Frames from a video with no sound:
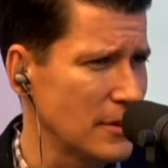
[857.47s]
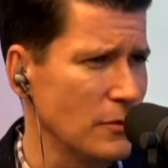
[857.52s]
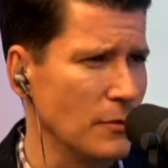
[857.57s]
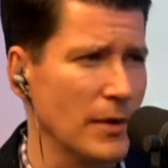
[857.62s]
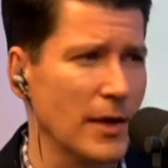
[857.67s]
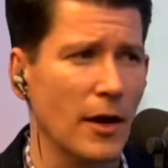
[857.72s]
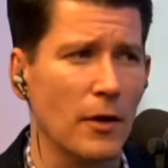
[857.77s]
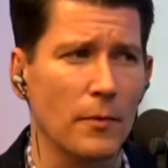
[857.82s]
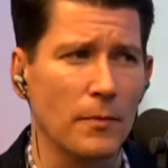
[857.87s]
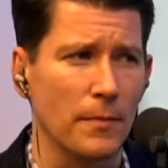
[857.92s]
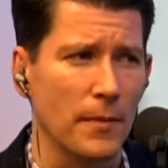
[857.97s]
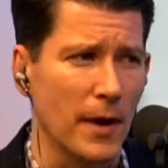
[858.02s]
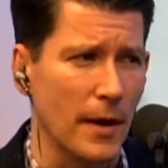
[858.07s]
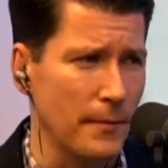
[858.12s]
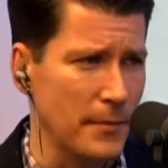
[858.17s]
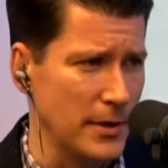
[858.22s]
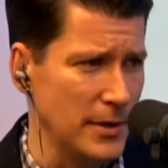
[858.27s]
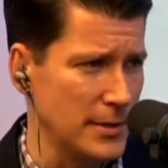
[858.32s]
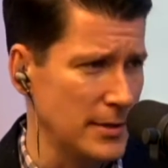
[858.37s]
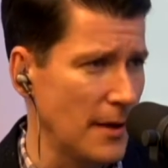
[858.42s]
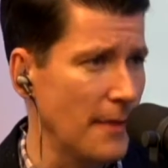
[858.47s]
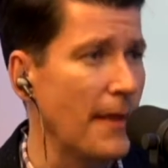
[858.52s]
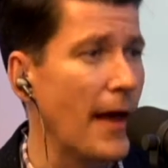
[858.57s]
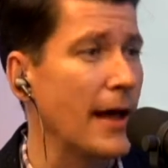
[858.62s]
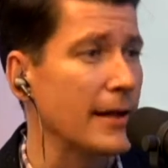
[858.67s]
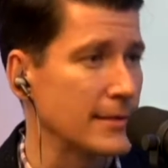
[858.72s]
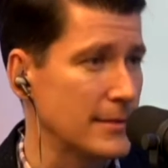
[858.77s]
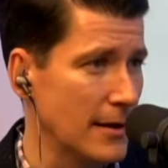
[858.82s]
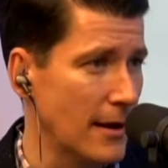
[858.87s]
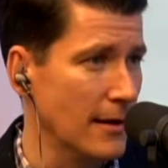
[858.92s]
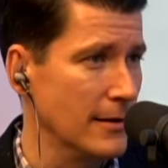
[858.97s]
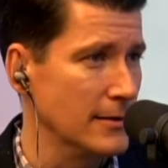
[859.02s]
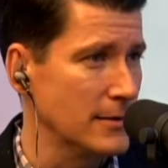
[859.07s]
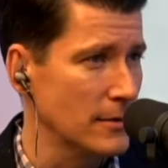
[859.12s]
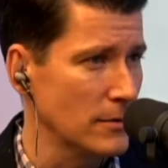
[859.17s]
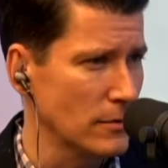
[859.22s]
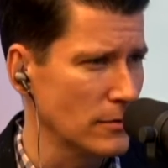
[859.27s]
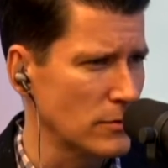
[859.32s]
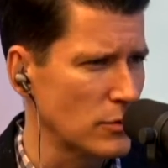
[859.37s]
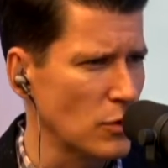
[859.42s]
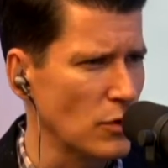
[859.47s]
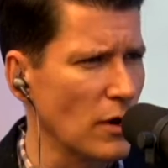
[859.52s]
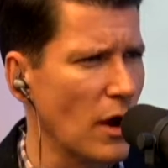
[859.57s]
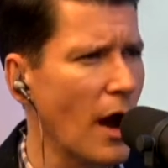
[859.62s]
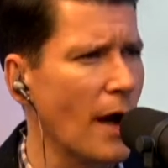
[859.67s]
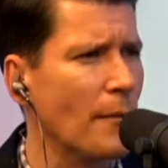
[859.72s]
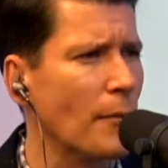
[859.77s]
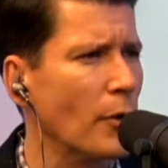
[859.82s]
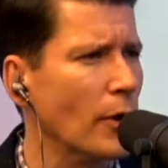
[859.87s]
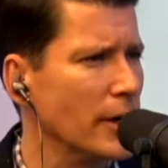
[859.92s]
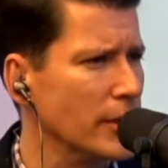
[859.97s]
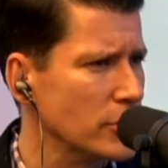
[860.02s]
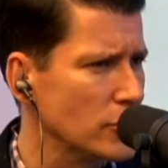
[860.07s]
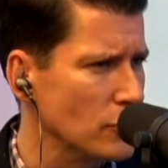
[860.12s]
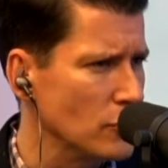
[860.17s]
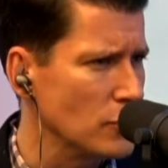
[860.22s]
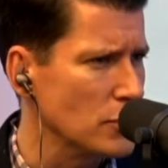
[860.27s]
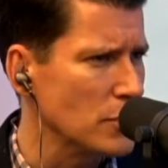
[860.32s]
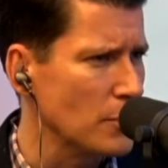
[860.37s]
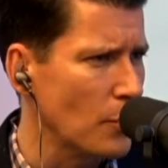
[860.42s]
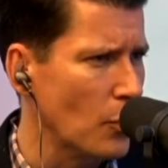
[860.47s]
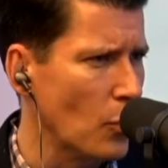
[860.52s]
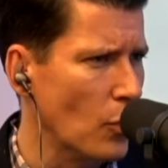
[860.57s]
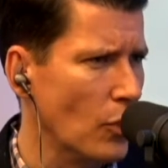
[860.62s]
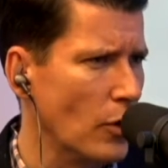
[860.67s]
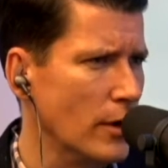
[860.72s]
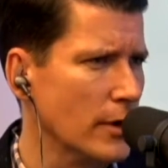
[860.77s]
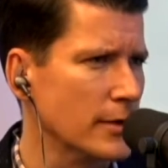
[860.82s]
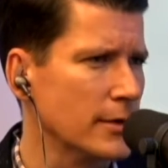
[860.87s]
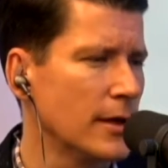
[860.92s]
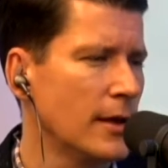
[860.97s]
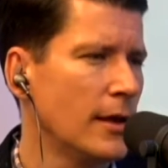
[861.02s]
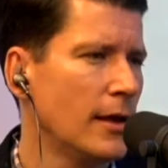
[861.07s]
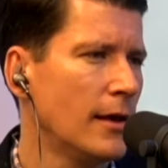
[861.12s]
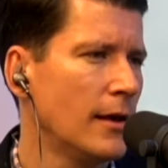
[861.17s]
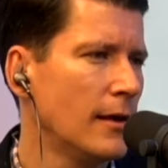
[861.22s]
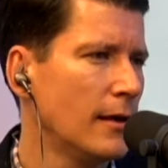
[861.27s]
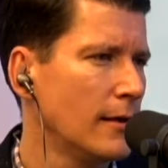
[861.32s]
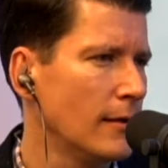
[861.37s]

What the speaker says: So we help companies on that side. So sort of operational support,